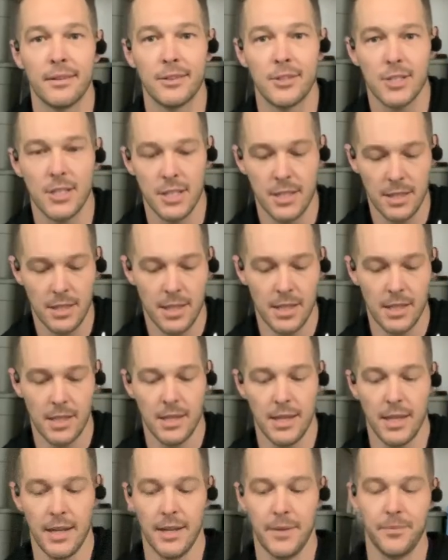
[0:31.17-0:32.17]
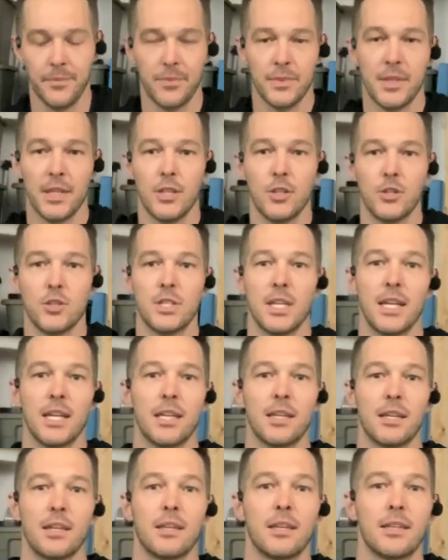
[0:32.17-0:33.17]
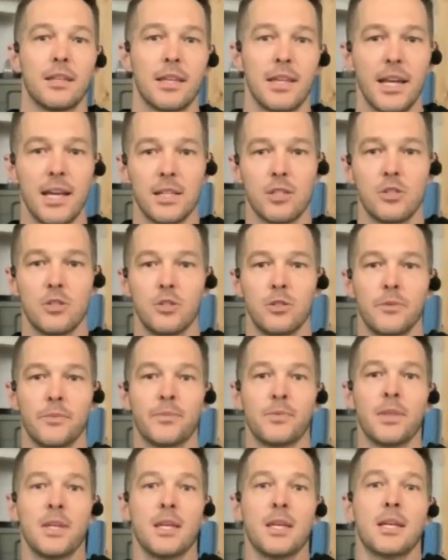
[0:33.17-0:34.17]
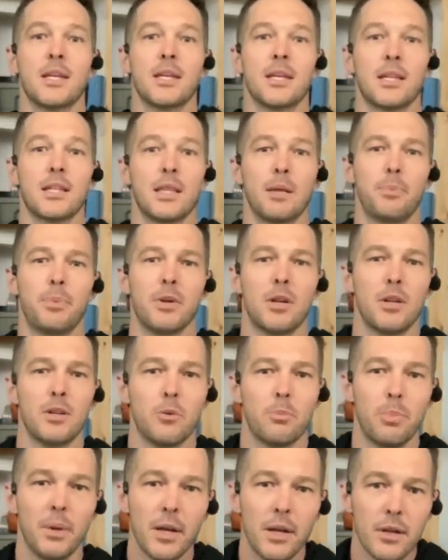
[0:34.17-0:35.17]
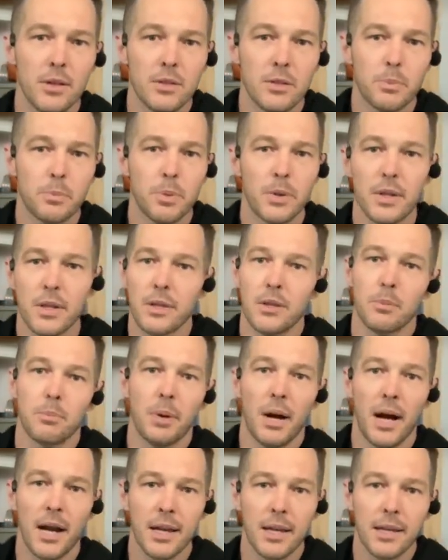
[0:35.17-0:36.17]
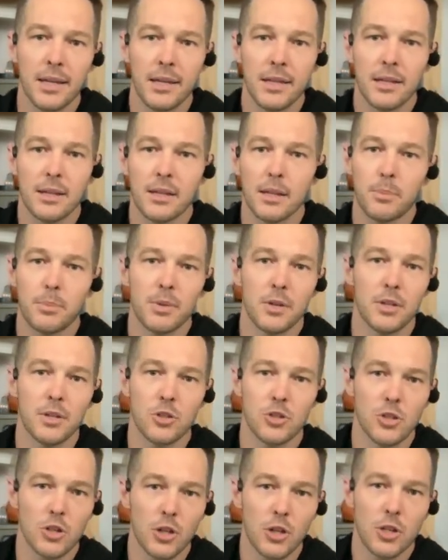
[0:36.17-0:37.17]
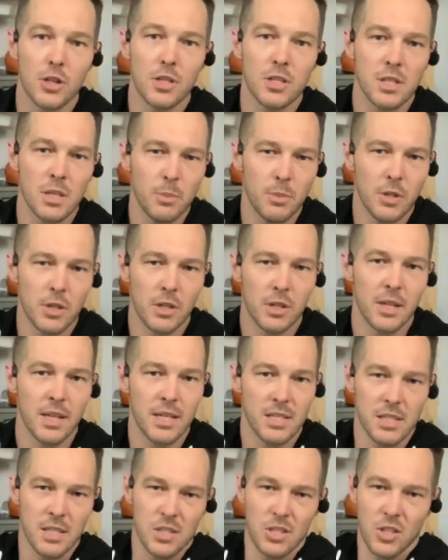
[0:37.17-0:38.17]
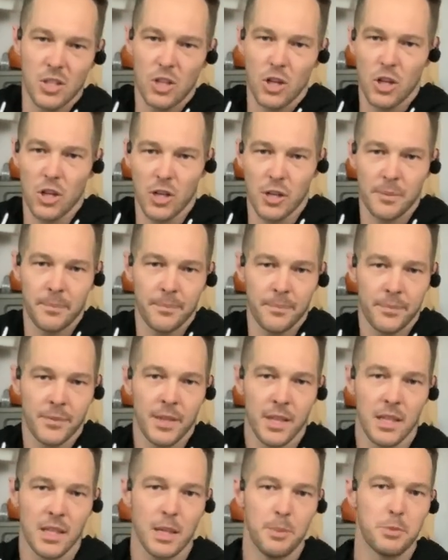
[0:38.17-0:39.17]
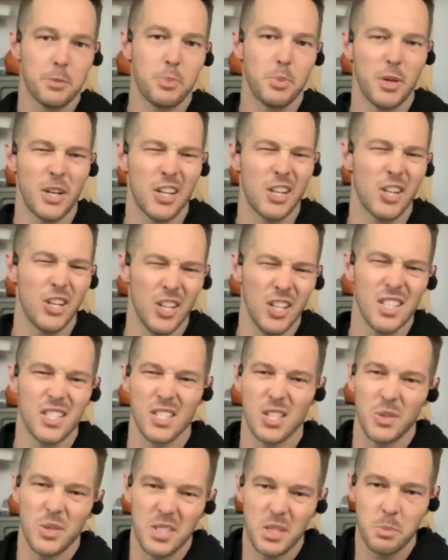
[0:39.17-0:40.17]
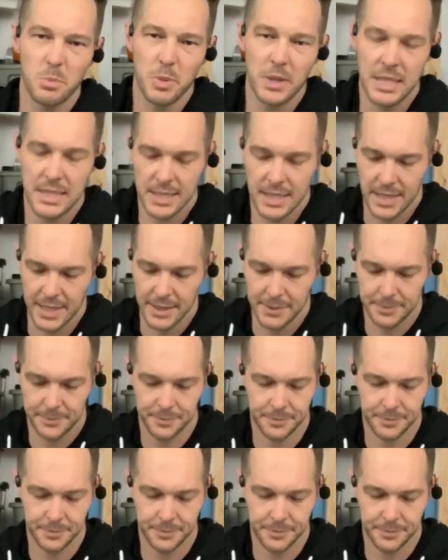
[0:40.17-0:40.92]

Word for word: just like that. Then you take the KAATSU, clip it on your belt, put it in your pocket, clip it on your shirt, somewhere nice and secure. Clip's pretty good, so it's pretty tight.